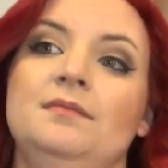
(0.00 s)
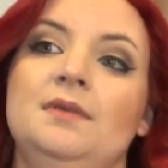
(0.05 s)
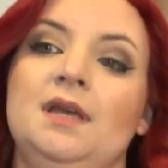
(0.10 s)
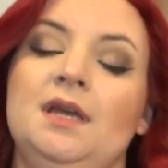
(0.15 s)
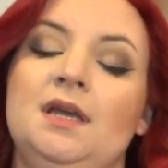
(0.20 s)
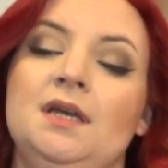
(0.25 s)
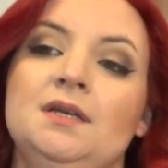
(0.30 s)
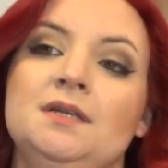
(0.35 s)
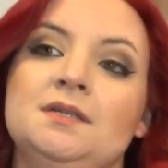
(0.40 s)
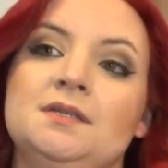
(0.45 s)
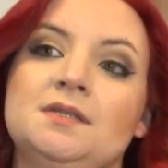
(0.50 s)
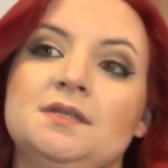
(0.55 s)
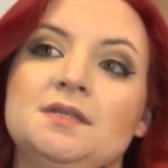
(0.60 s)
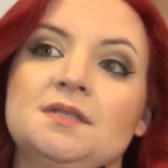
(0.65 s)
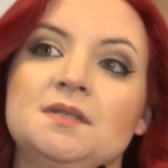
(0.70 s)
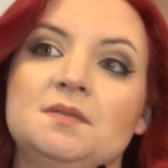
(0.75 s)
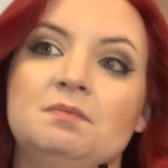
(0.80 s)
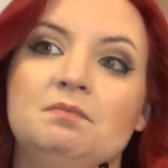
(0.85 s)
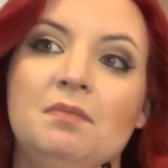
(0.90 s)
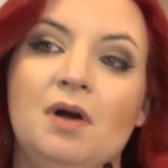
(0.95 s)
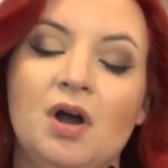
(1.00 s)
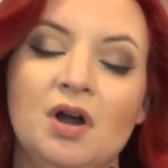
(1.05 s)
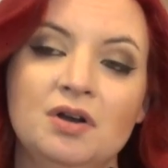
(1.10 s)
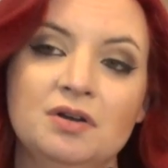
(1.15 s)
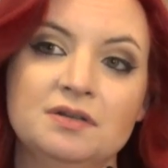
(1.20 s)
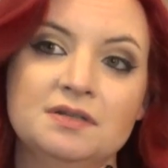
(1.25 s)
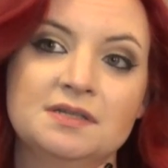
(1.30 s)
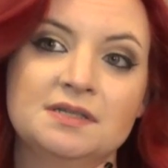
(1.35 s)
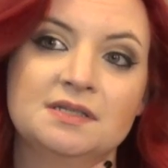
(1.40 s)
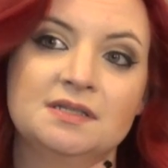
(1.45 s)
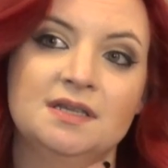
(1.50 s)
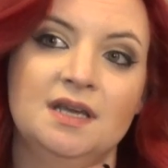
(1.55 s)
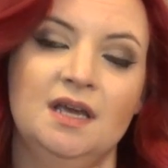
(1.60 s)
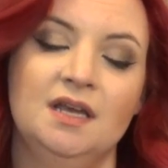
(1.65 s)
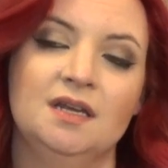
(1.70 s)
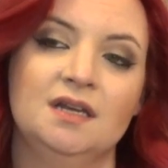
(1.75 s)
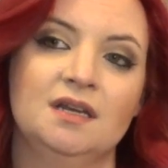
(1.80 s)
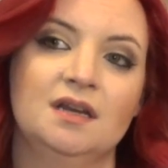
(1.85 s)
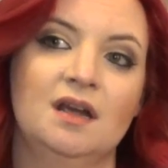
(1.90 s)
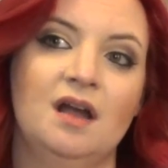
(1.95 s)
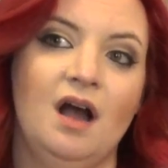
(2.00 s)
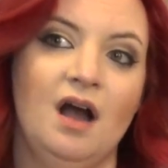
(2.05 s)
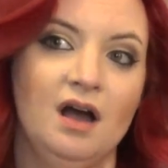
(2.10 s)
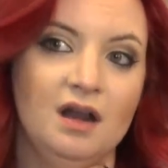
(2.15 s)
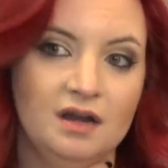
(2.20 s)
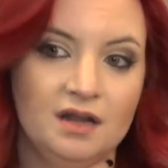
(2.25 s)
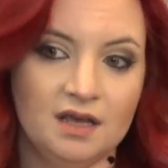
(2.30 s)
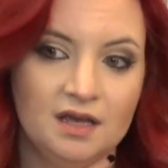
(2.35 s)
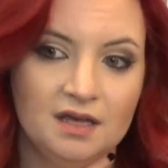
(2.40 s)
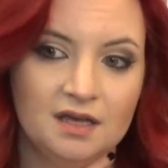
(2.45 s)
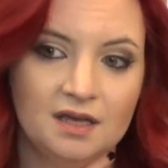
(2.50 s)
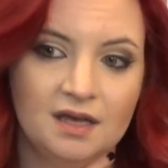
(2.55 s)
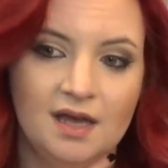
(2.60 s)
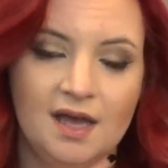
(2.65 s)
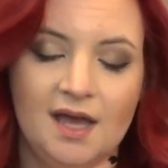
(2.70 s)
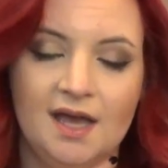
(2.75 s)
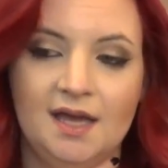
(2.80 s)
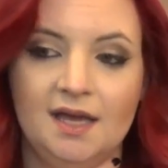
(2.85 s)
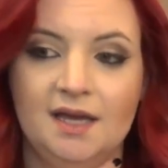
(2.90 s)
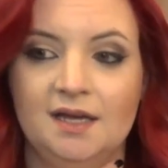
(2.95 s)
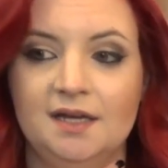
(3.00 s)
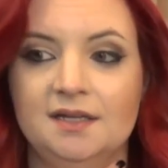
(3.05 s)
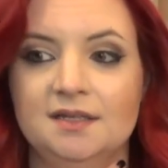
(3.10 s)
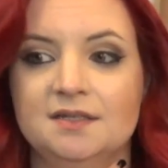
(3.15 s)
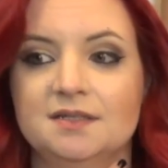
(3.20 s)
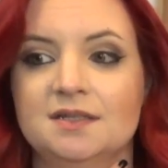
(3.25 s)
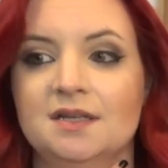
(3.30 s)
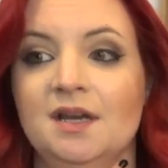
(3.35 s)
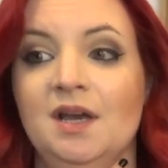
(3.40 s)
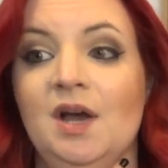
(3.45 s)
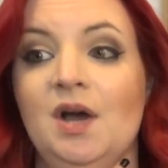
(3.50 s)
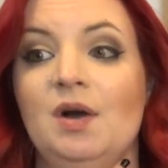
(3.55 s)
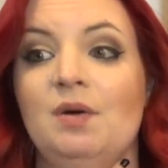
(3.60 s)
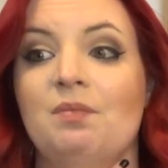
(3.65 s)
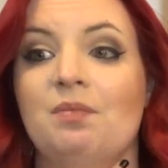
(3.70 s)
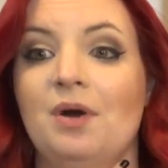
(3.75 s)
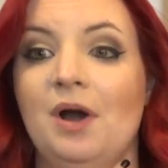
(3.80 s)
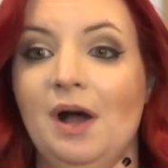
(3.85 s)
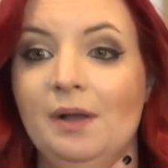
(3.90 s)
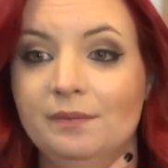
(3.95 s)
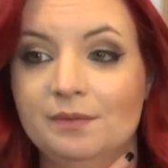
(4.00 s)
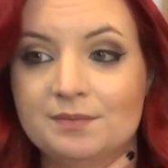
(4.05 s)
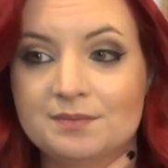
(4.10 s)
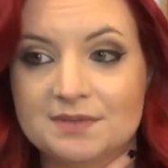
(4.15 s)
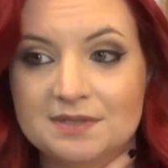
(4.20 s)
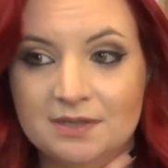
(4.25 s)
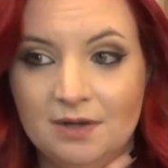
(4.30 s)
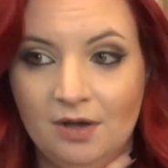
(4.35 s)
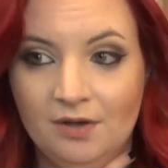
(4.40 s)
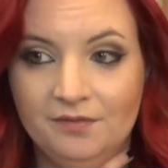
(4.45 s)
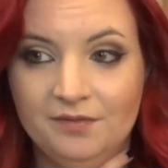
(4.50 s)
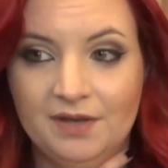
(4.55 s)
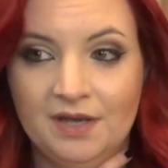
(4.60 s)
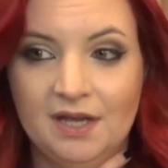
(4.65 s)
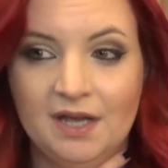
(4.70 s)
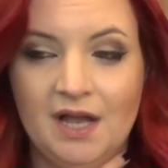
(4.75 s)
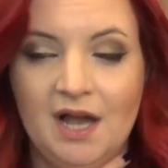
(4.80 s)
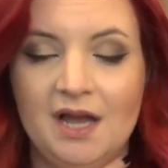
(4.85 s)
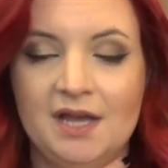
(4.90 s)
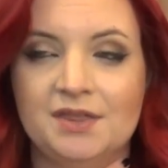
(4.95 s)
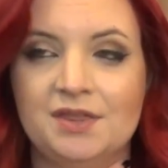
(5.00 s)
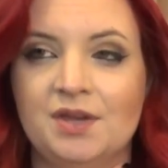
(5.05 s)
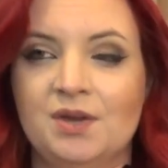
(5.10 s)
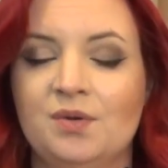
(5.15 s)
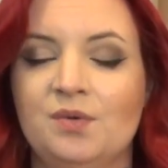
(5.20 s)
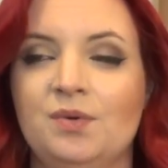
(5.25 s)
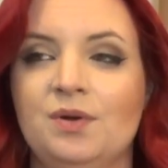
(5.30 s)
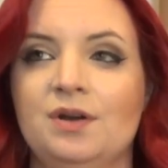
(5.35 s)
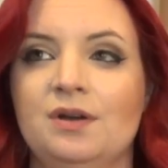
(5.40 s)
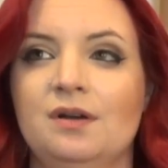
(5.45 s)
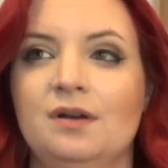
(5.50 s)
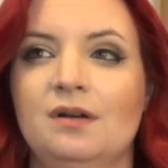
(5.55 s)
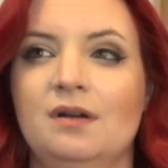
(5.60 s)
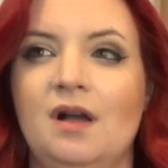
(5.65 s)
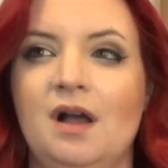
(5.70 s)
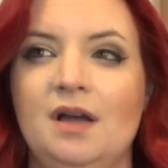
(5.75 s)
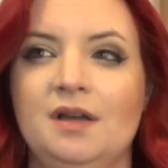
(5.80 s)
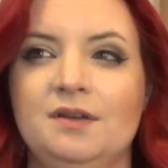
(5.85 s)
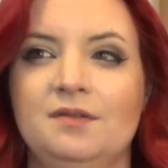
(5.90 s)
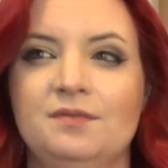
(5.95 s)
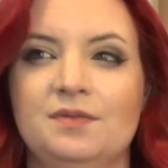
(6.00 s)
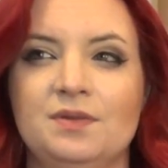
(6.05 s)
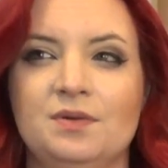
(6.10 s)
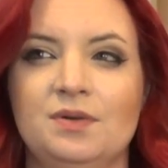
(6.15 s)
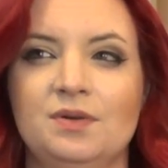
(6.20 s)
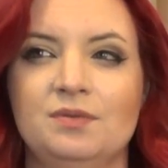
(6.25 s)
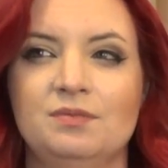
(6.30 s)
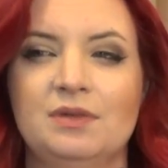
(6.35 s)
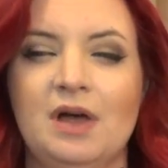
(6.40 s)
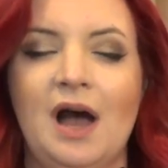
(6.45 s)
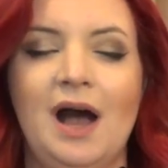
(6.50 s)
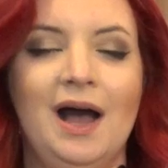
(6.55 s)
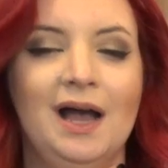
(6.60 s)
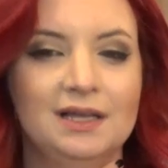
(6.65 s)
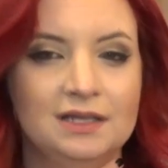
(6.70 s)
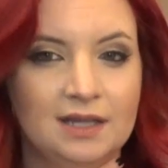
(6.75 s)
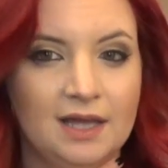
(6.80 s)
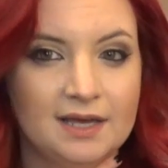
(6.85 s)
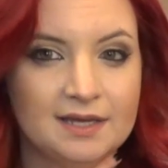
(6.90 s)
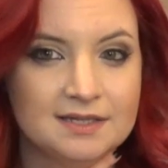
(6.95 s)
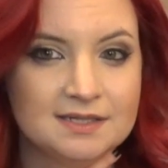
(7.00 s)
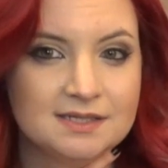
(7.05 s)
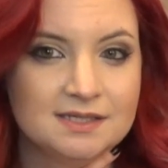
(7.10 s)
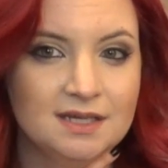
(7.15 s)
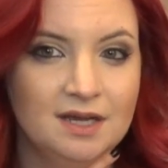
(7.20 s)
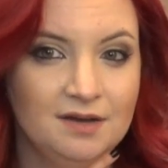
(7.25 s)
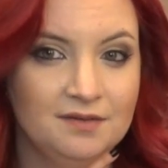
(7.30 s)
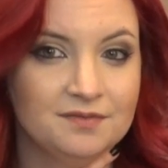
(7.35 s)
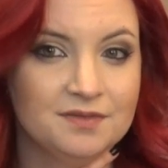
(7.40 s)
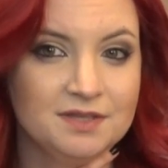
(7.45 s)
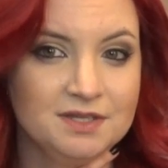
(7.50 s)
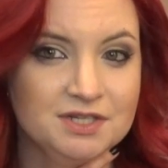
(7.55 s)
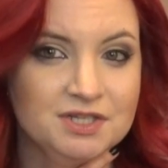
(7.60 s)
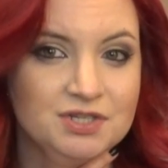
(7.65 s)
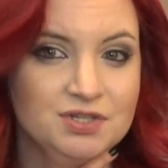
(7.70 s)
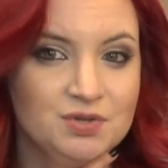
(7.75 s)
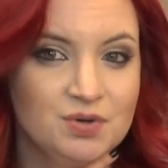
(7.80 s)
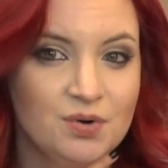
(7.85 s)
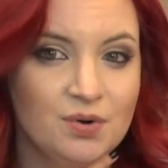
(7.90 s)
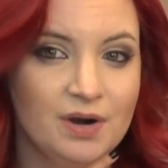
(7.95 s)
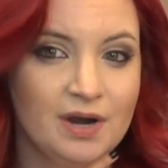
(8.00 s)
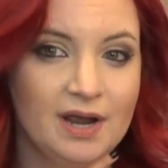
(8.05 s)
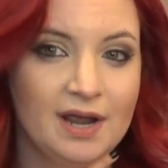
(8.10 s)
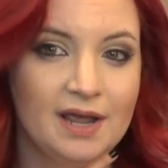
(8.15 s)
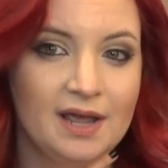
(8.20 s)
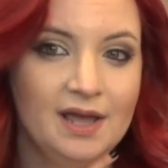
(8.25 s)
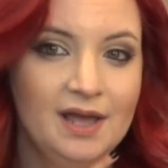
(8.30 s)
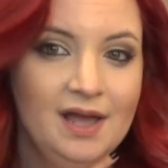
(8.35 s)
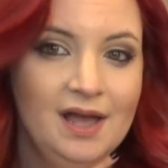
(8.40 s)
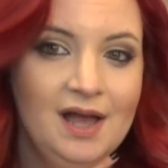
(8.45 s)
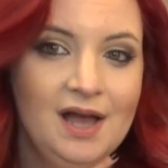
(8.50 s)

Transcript: His smarts and cunning and problem solving, I think, were kind of the highlights of this story.